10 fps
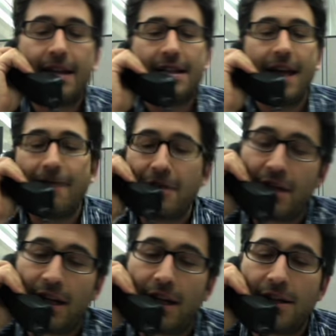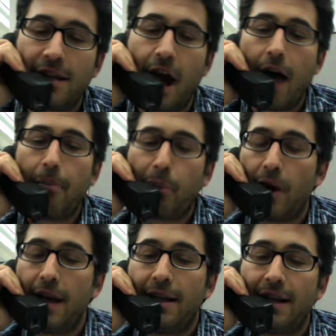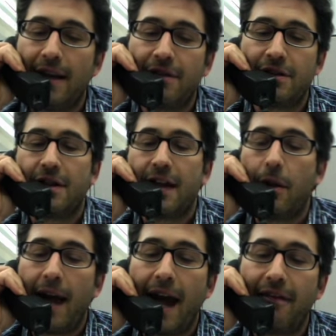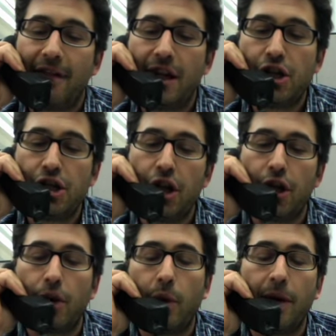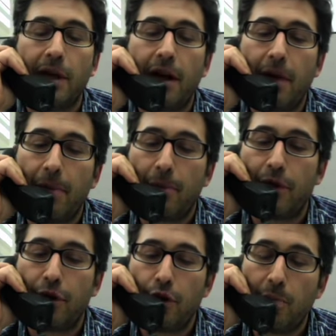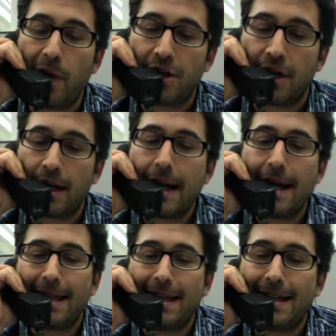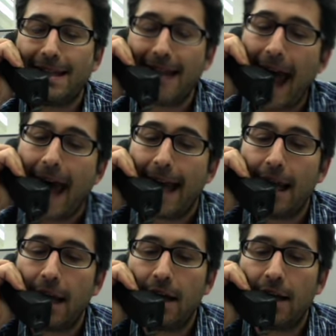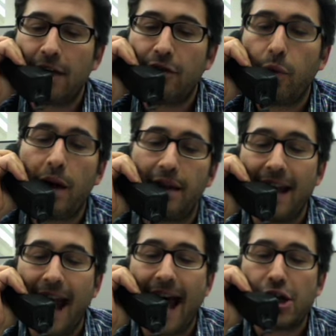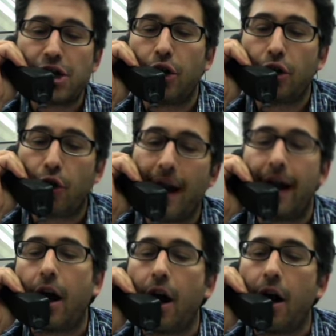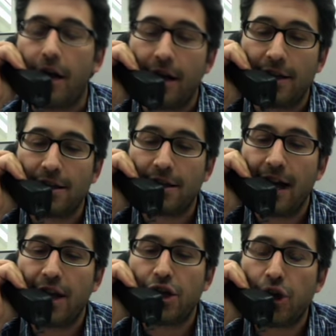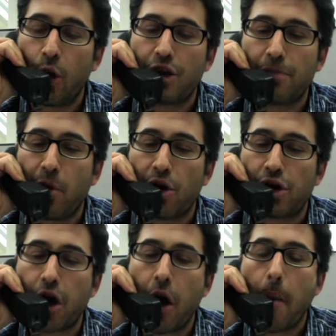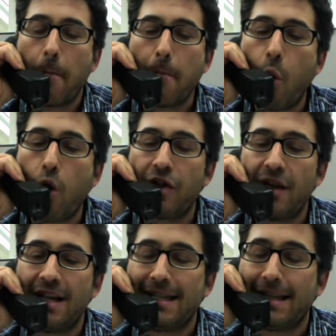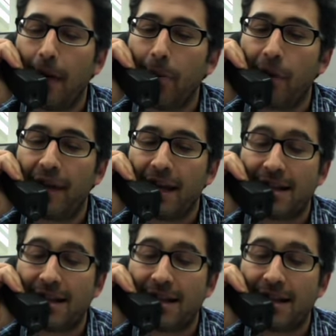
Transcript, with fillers: The deficit is the operating deficit that we have each year when we come up with a new budget. The debt is what the national credit card is, and George Bush more than doubled this.